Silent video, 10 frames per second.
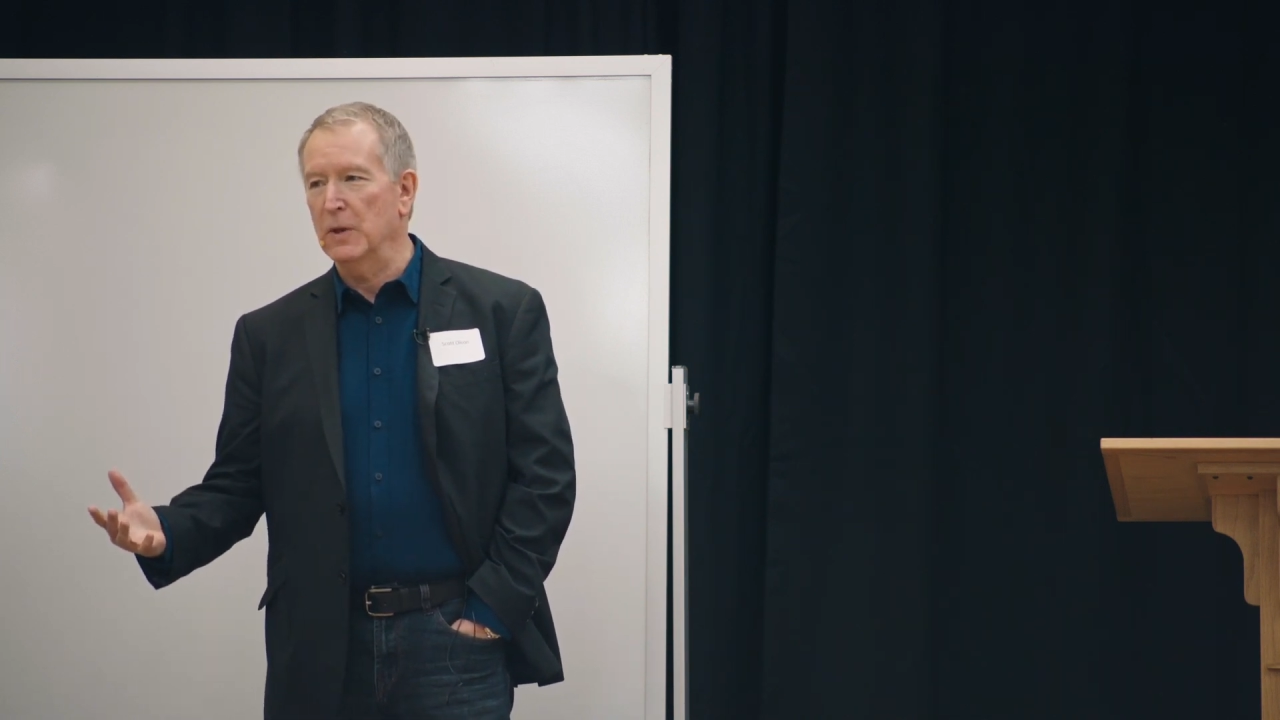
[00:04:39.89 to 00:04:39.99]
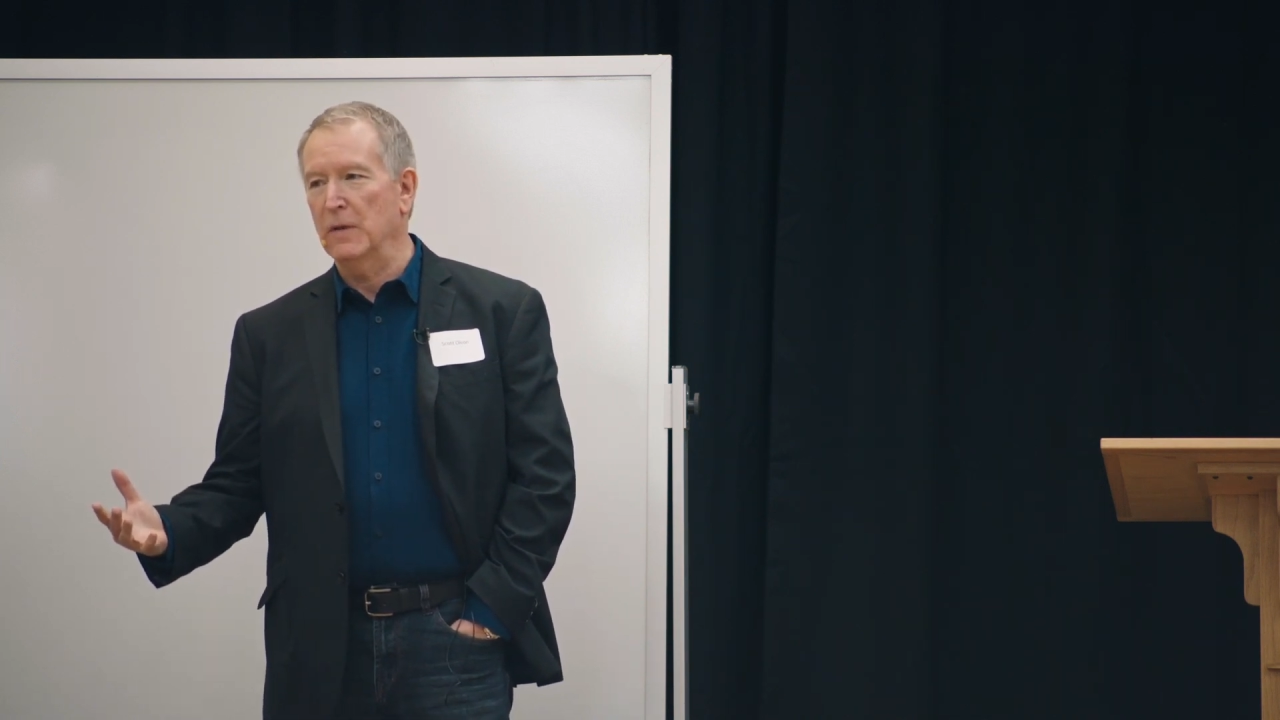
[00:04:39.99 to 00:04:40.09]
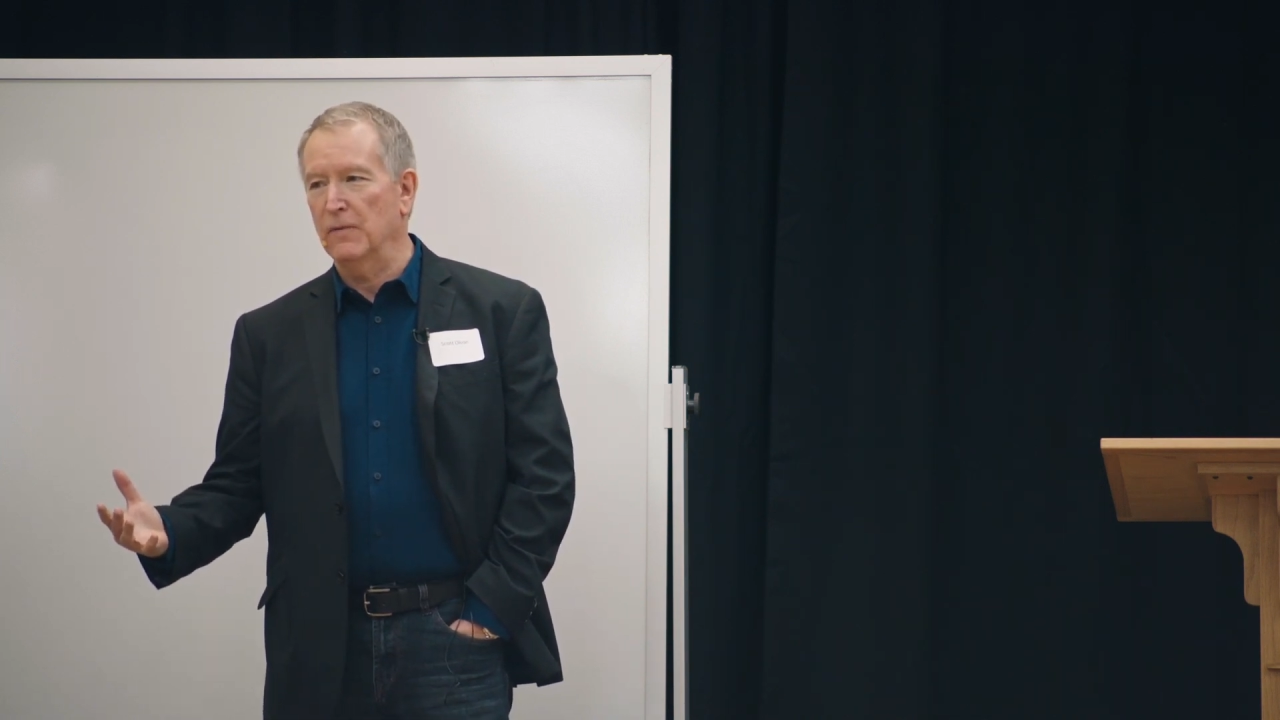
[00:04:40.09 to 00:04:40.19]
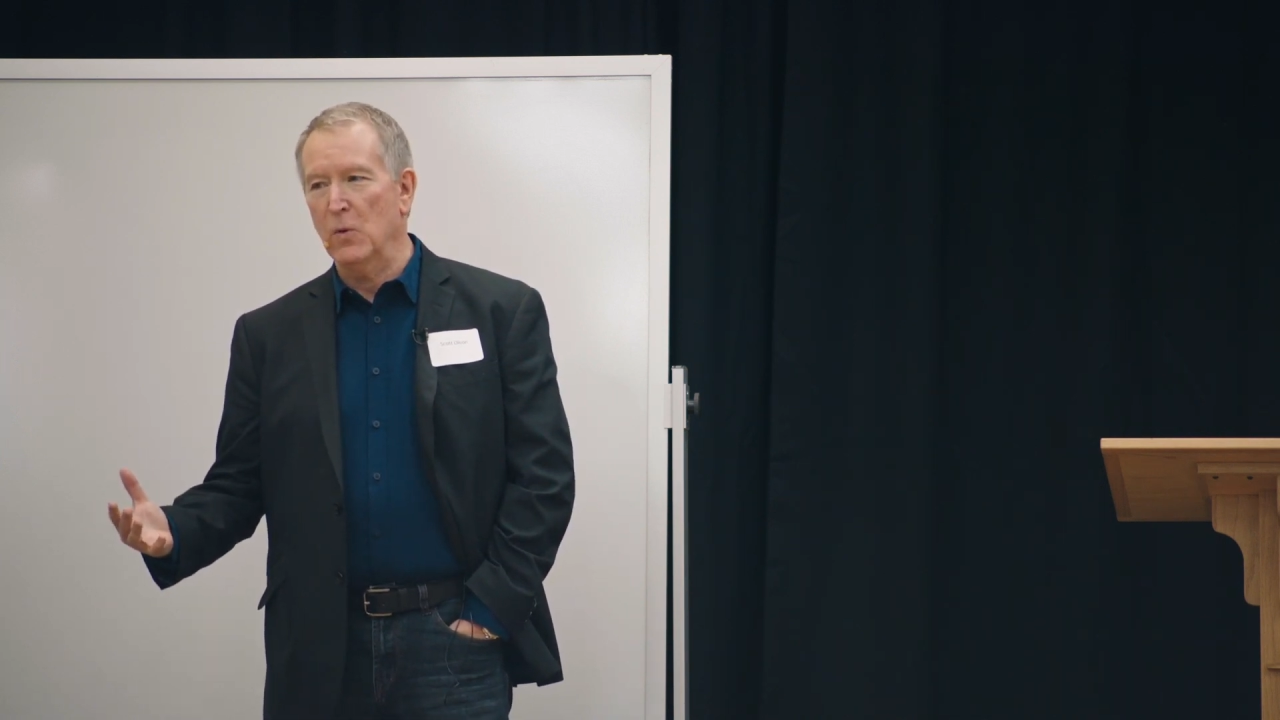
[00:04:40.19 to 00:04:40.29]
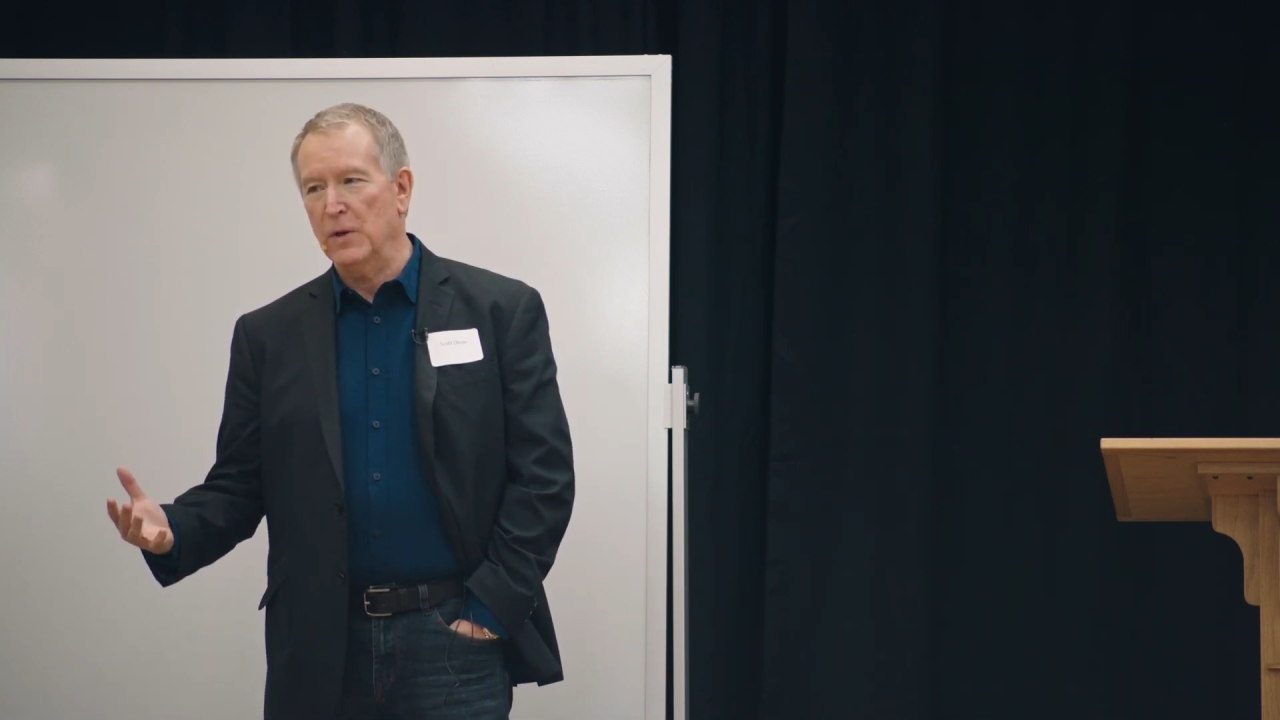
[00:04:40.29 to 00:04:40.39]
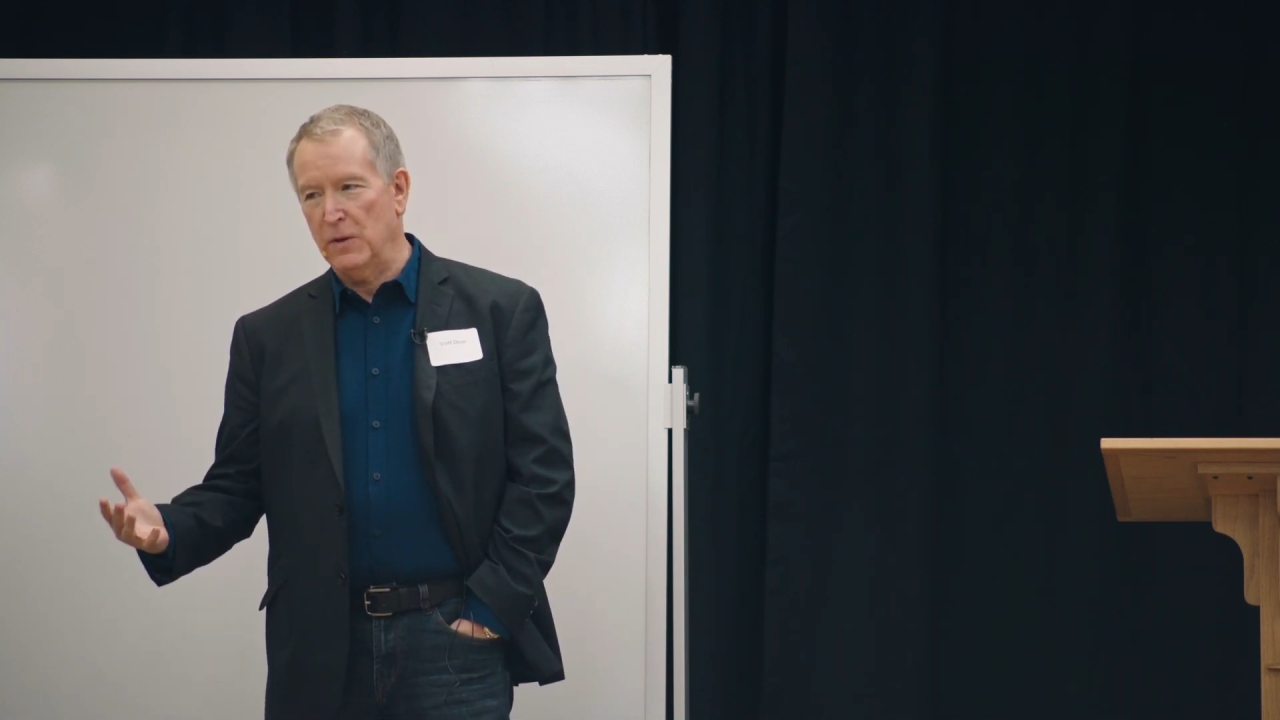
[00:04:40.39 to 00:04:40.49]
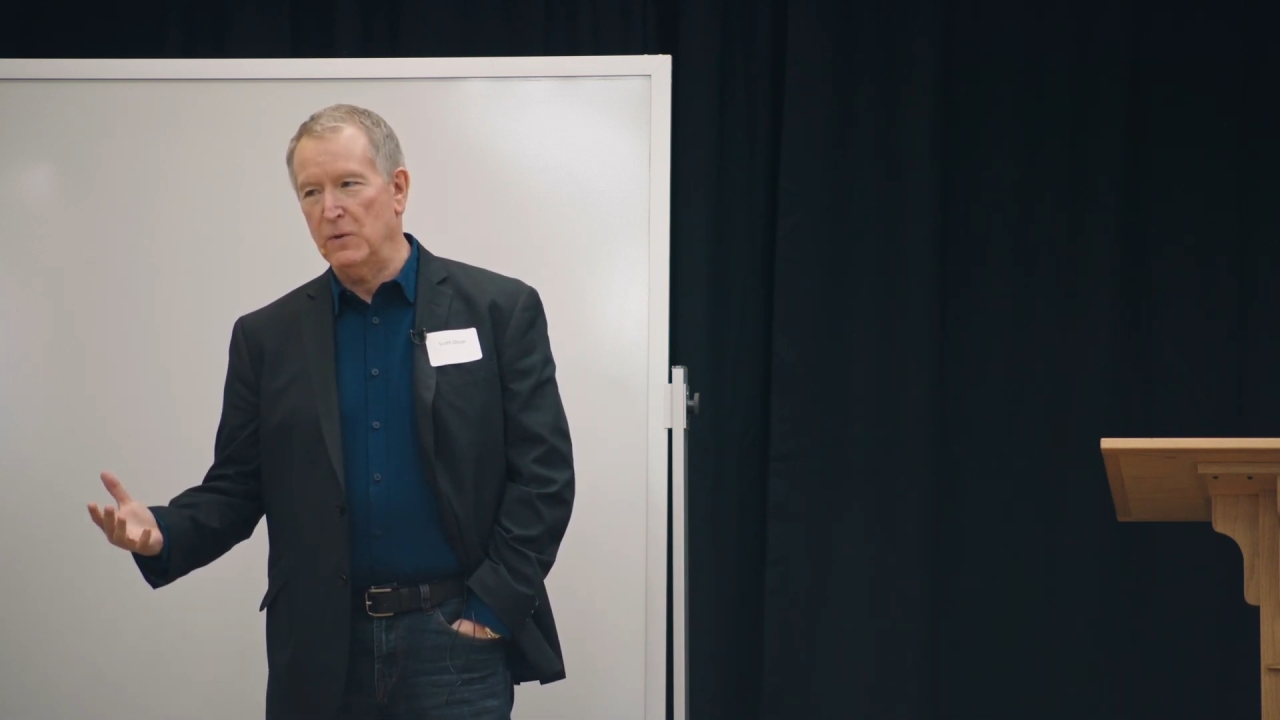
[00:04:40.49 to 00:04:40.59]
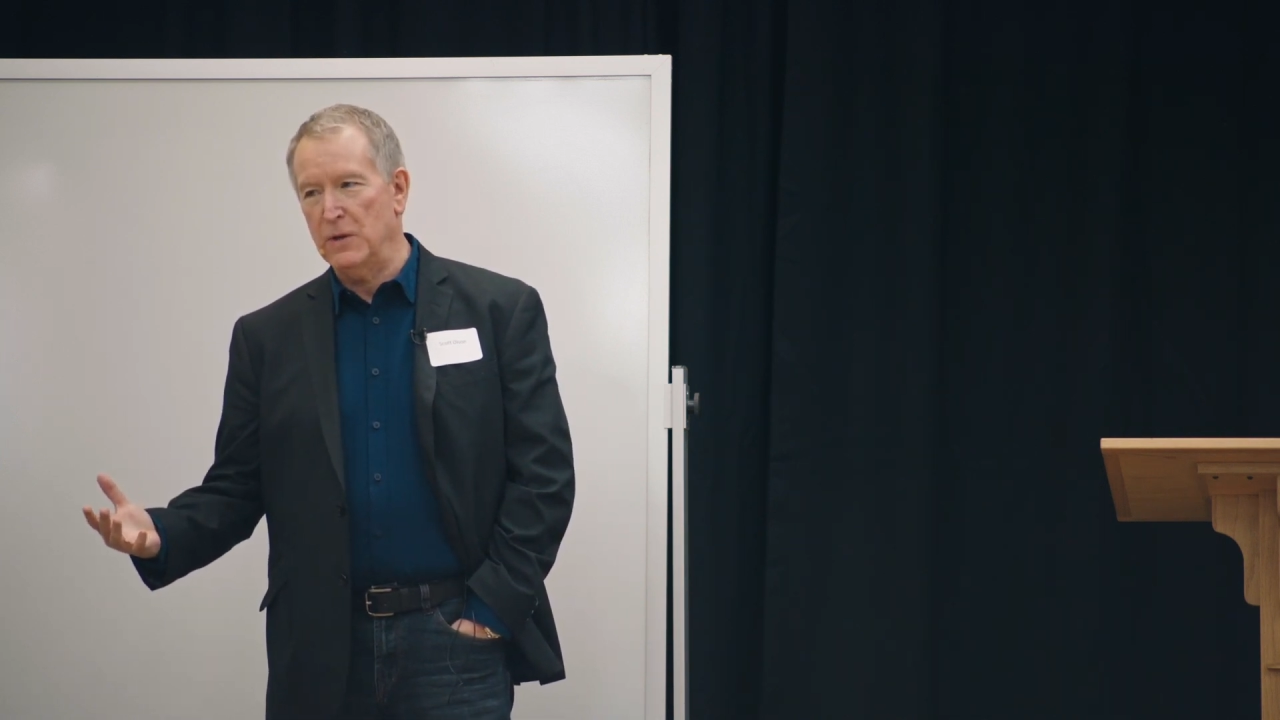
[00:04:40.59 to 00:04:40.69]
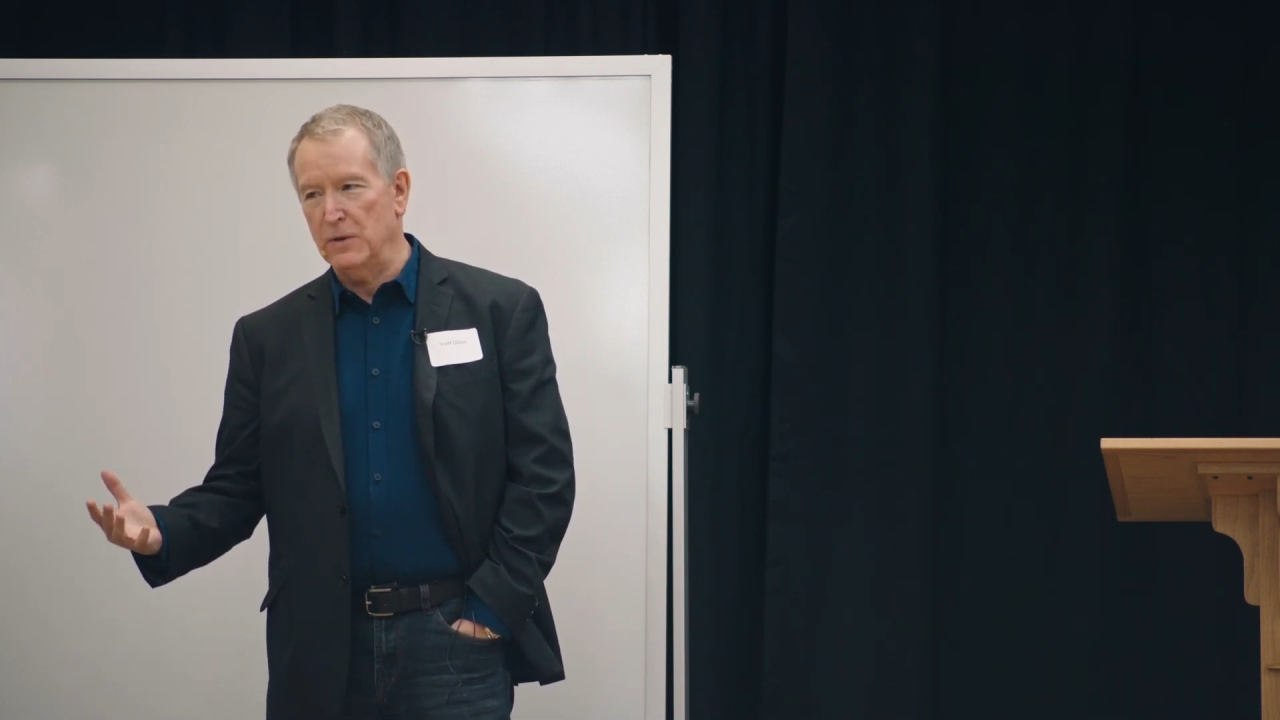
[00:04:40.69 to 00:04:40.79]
but 43